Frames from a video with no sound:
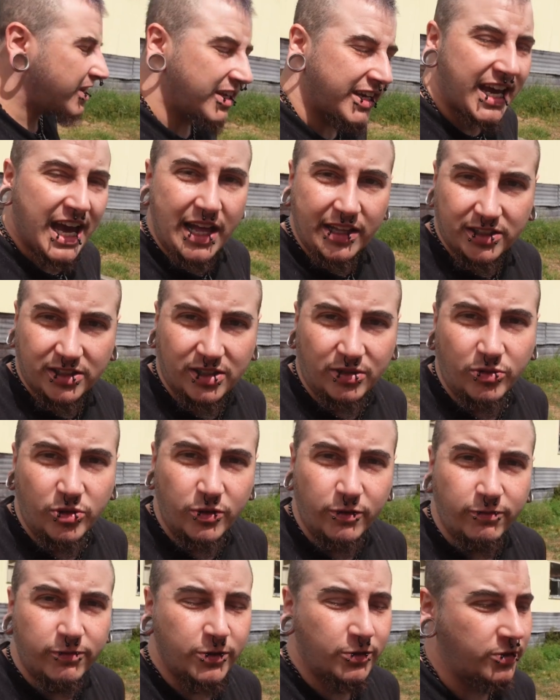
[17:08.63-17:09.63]
the cats some
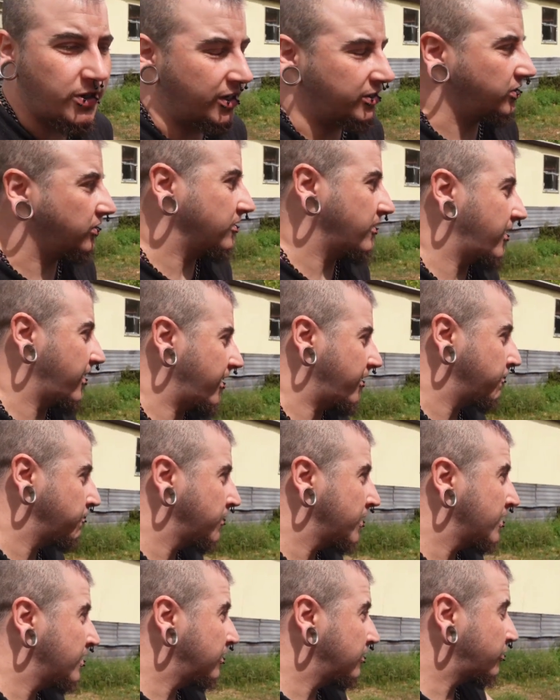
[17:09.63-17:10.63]
new food yesterday.
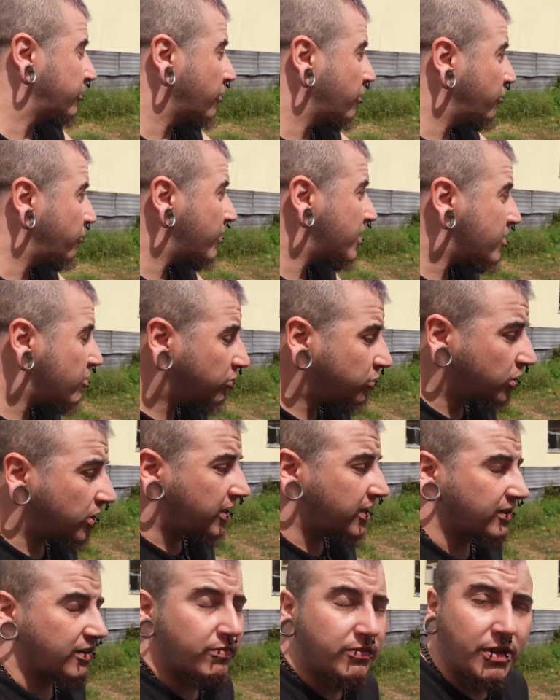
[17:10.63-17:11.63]
So we usually
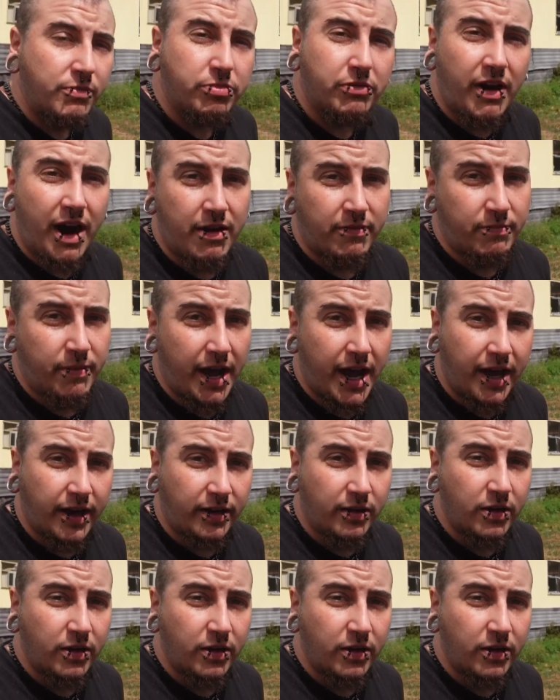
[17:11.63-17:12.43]
get them the brown bag.